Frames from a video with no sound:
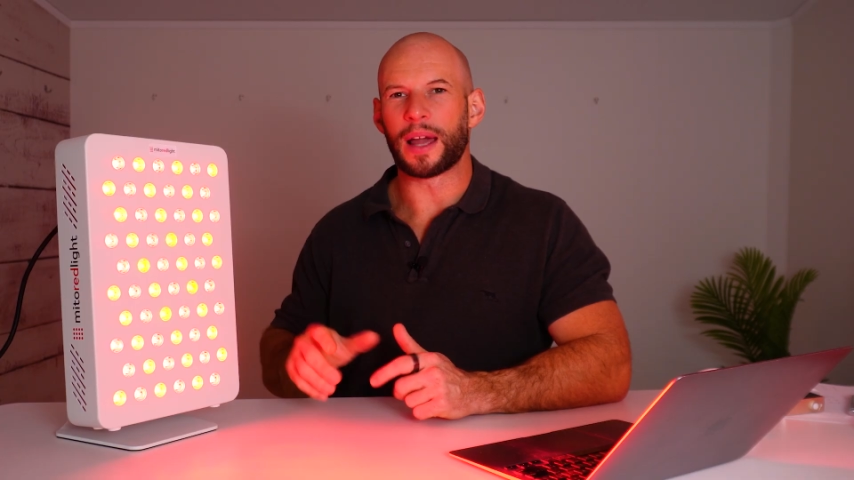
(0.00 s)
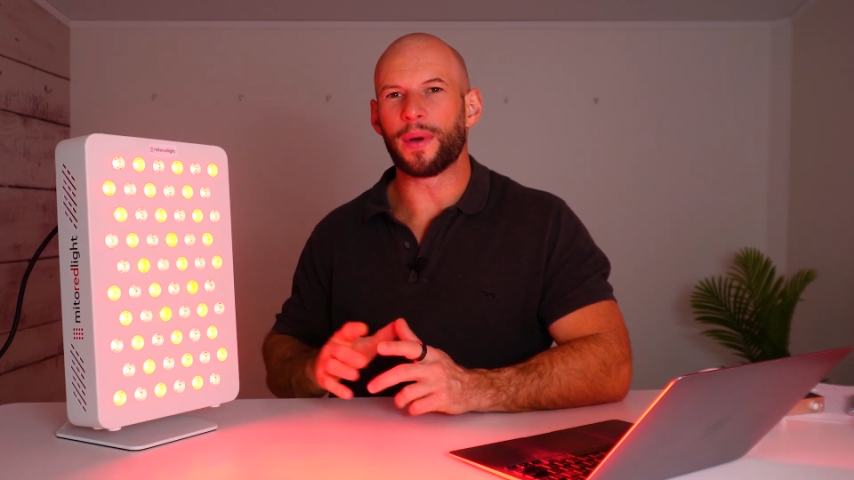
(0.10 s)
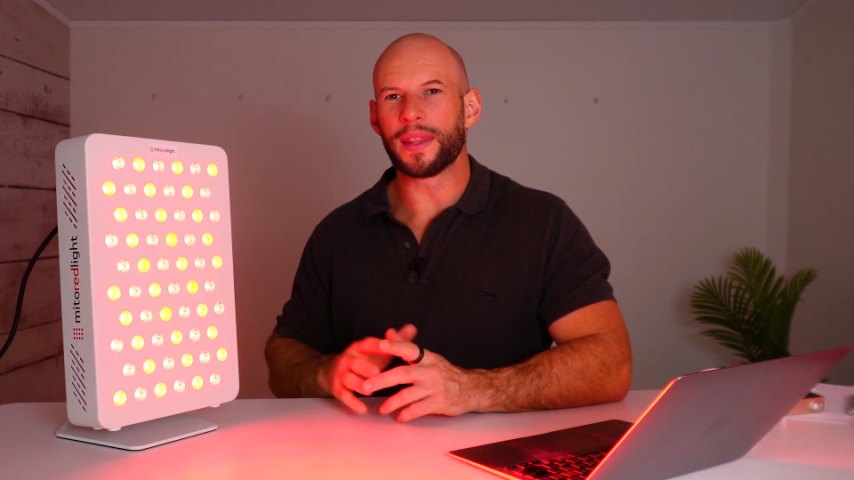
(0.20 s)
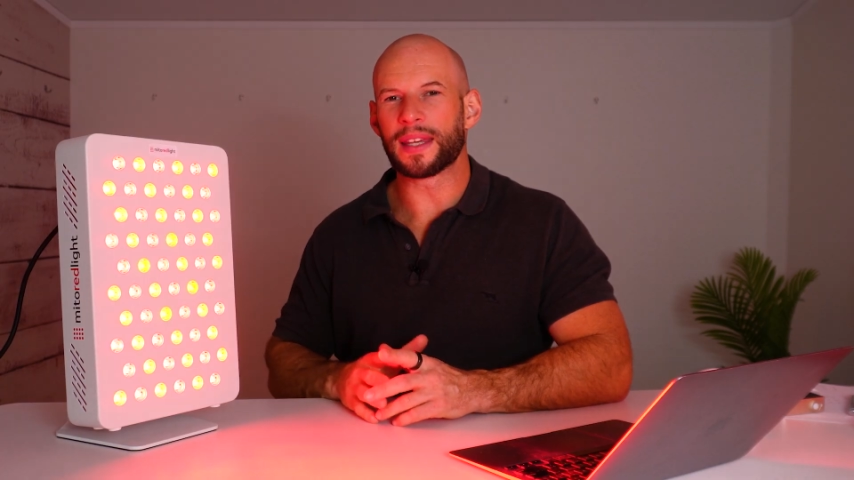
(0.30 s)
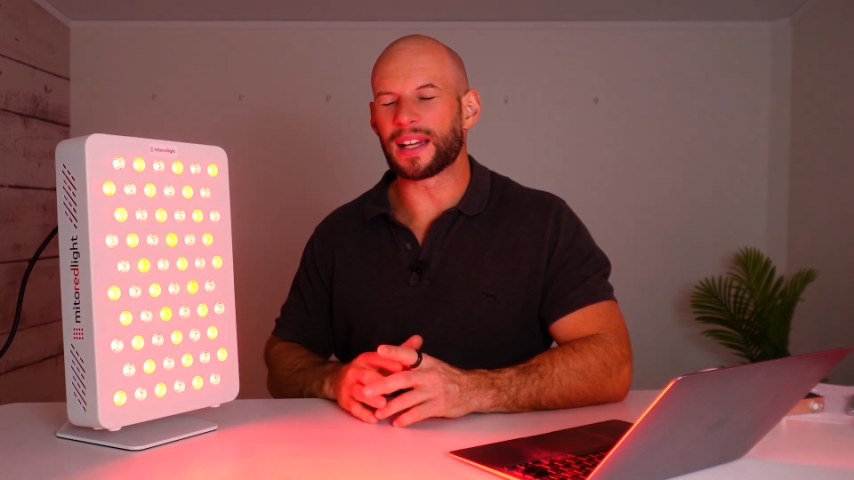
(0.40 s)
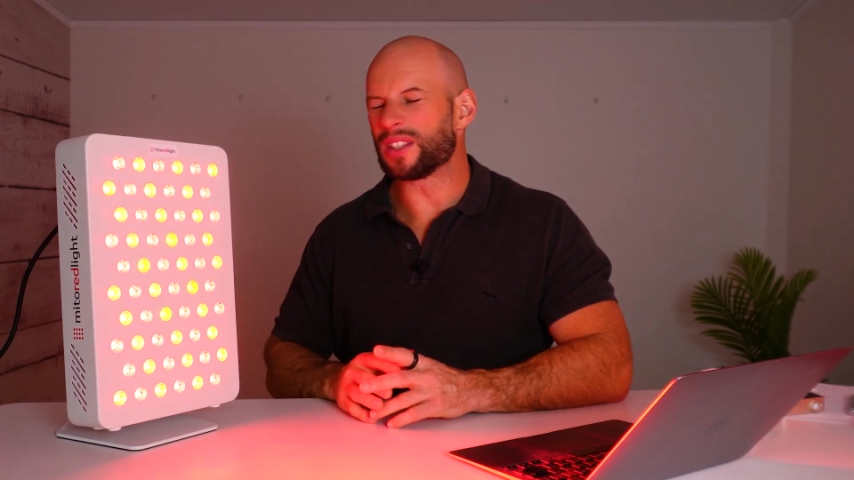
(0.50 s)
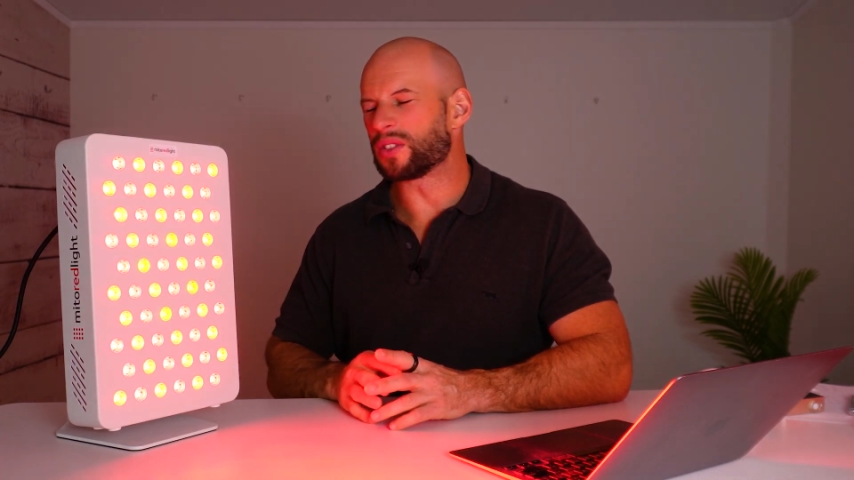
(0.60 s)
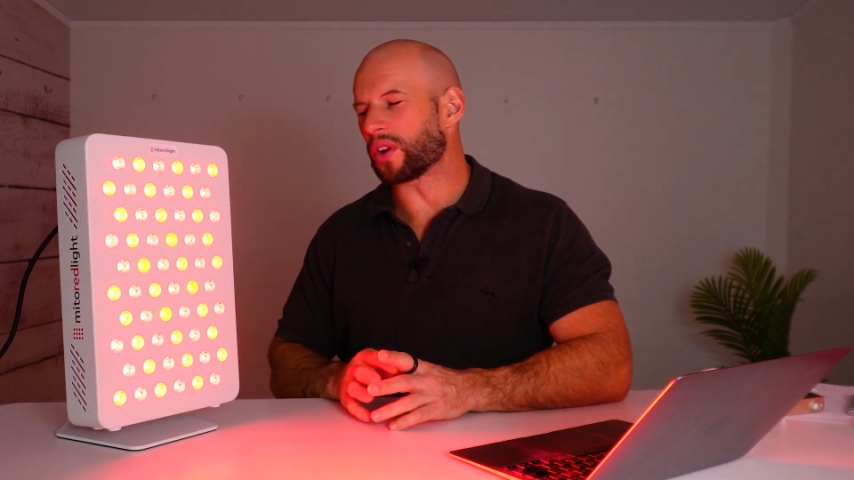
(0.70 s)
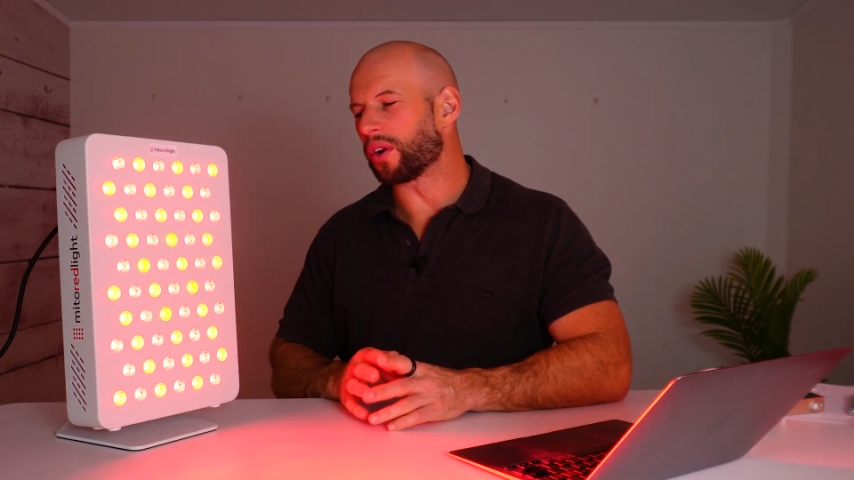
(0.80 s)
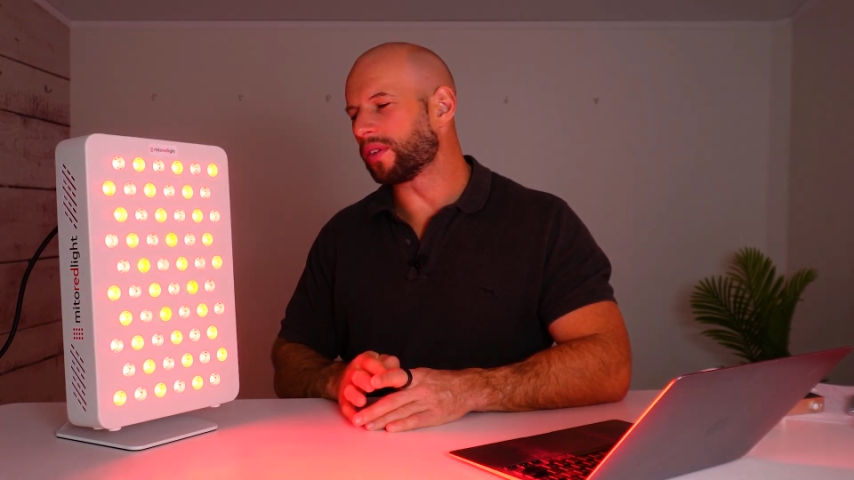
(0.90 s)
Now, one thing I
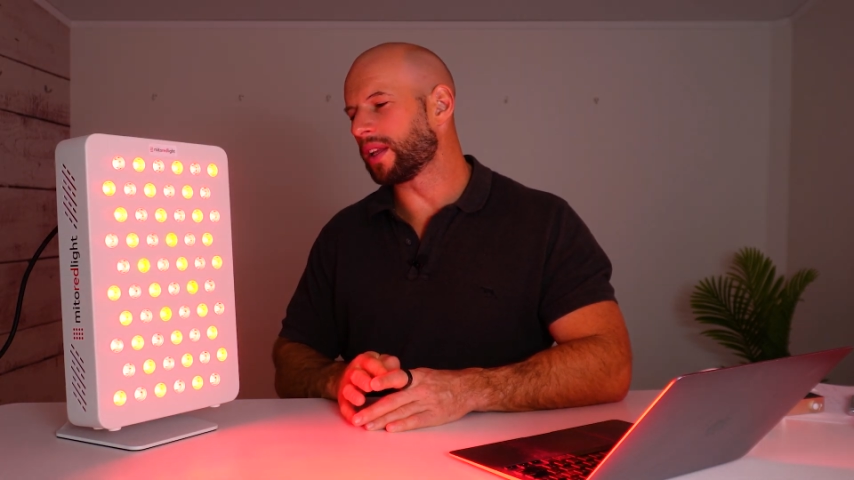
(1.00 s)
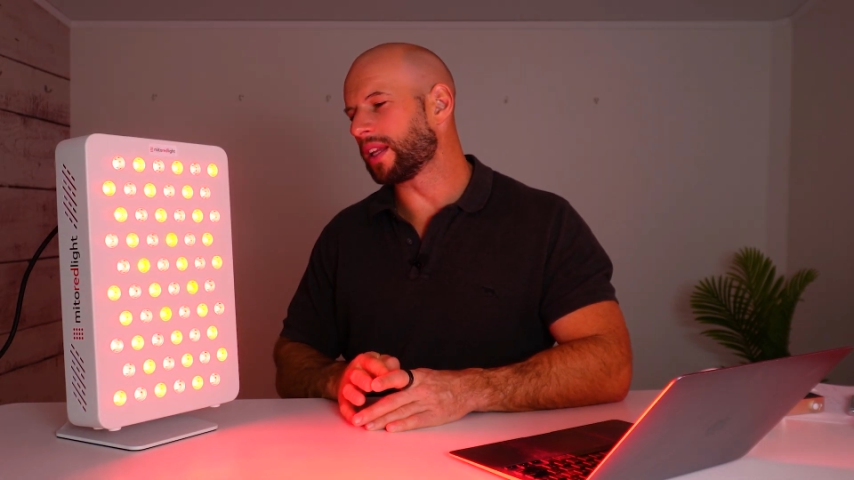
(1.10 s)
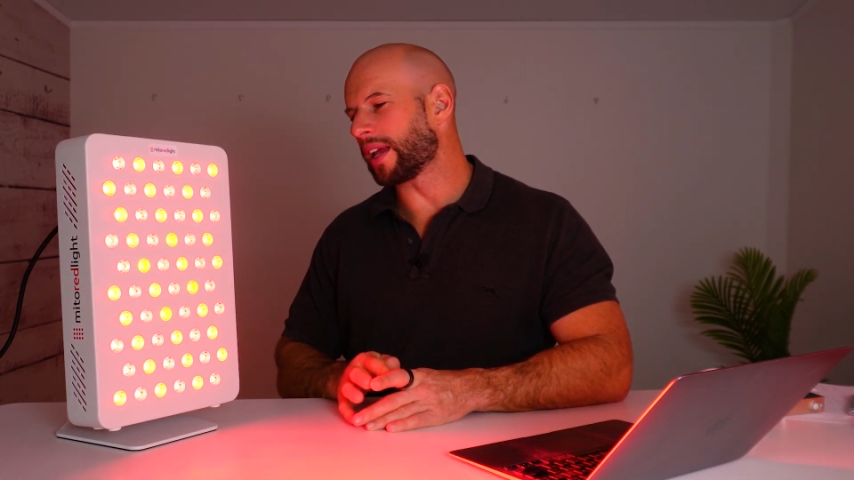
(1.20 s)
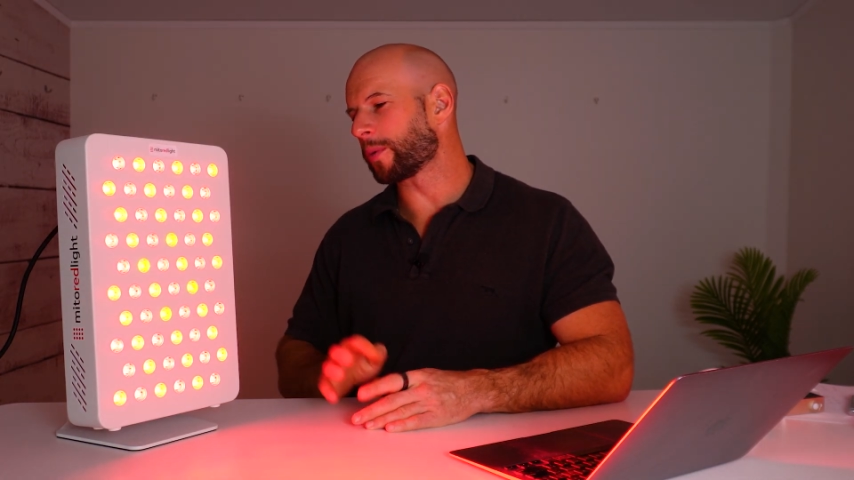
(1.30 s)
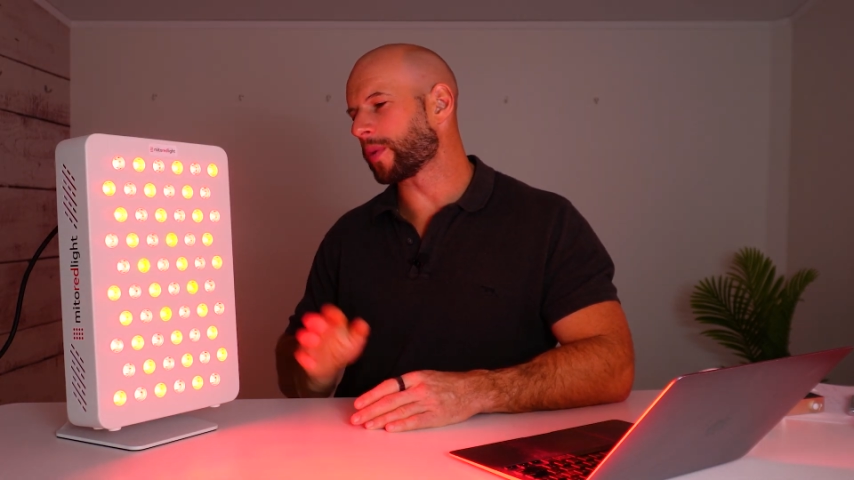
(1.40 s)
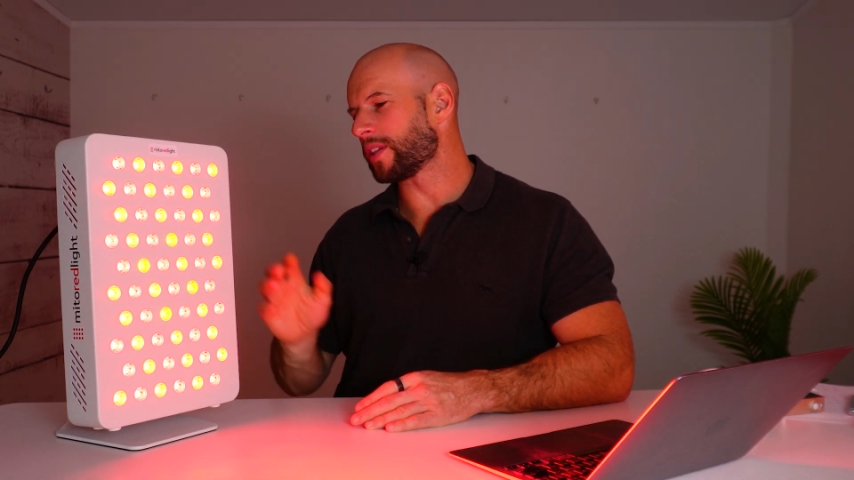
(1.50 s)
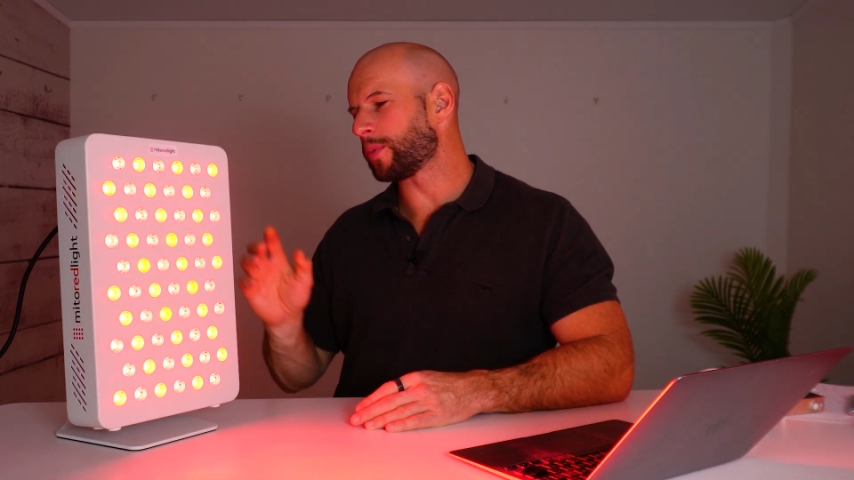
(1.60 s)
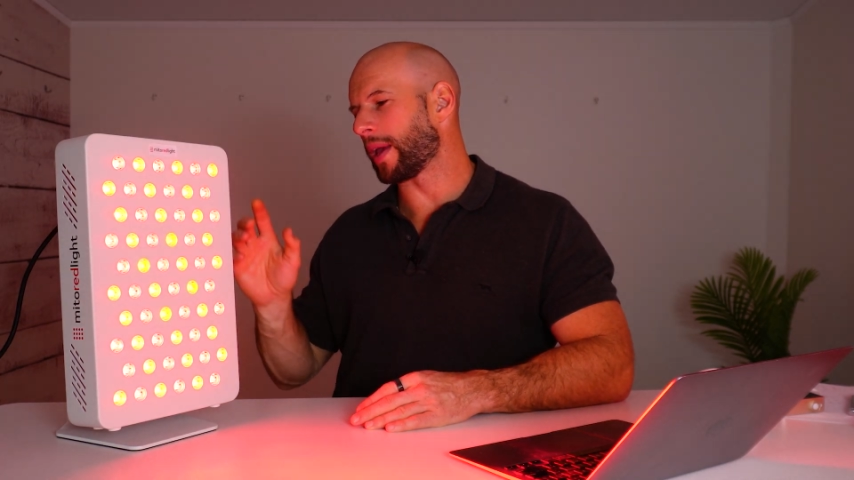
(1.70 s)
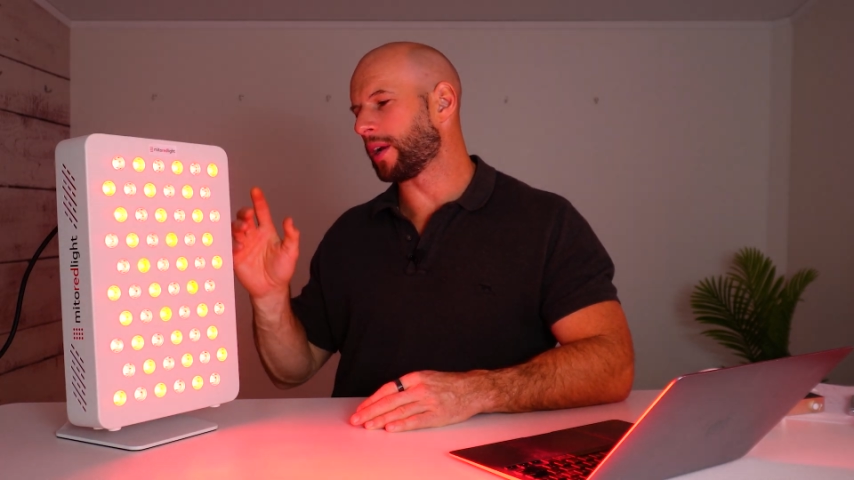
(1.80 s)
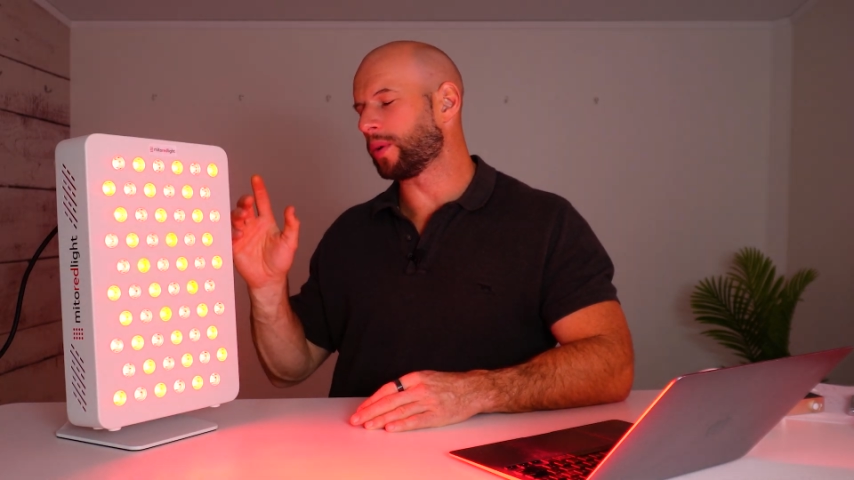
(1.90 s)
don't really like with this
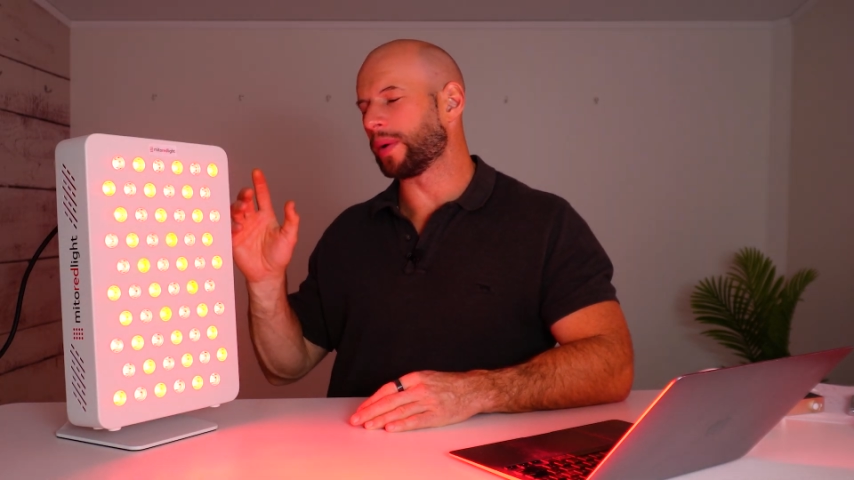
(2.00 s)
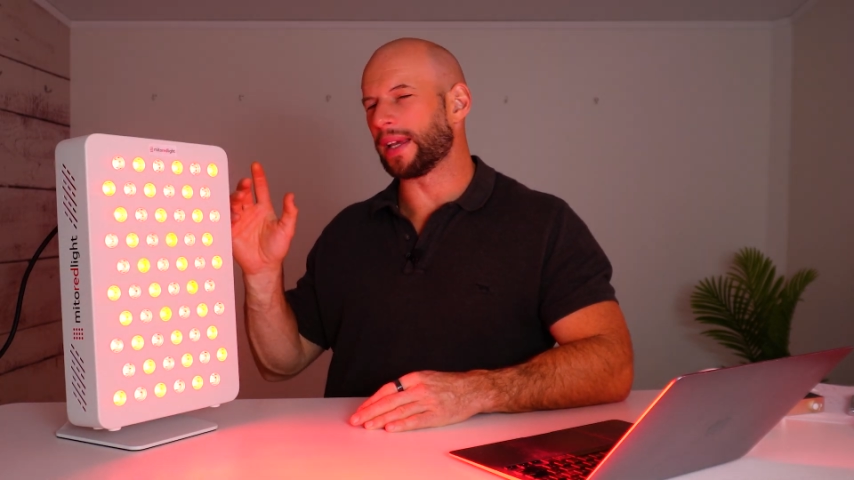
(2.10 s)
panel